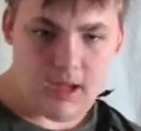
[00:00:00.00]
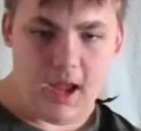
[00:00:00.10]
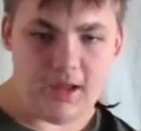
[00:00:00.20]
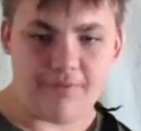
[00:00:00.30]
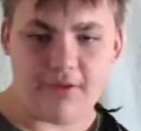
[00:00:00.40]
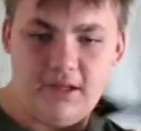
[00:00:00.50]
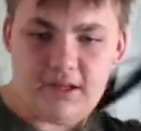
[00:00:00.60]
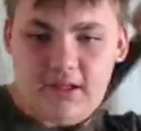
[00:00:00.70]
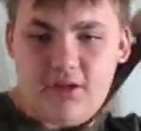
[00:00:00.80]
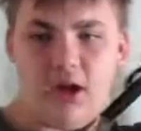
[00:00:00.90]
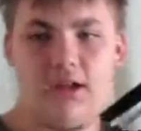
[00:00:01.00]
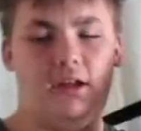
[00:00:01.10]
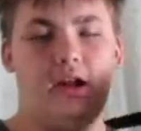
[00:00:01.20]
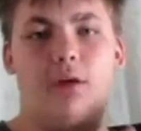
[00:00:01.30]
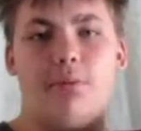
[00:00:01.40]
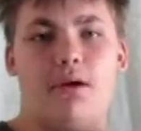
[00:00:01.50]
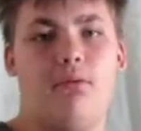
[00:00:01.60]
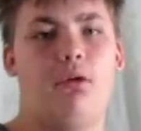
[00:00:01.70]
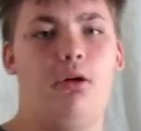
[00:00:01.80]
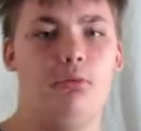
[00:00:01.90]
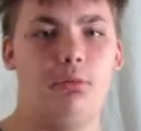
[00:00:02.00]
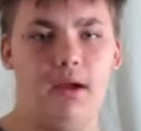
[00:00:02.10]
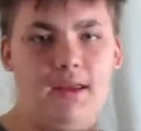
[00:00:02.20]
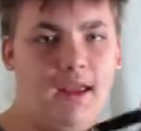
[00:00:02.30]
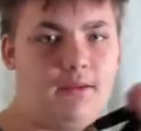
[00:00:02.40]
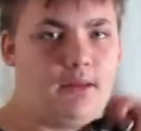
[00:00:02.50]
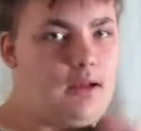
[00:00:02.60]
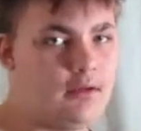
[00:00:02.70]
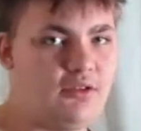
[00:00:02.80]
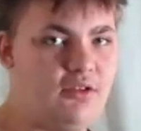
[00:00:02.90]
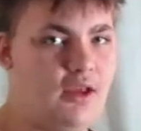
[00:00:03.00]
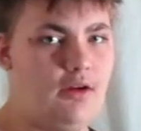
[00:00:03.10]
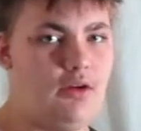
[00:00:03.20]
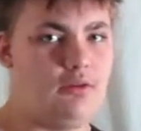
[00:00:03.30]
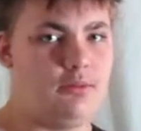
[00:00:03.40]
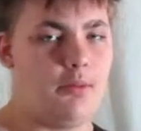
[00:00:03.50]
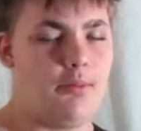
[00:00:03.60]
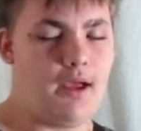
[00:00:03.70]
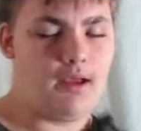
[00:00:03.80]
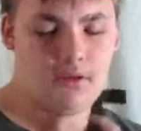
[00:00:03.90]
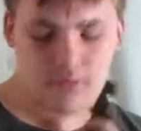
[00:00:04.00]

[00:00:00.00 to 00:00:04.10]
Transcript: And if I need to tighten it up, I can now. I just carry it over my back.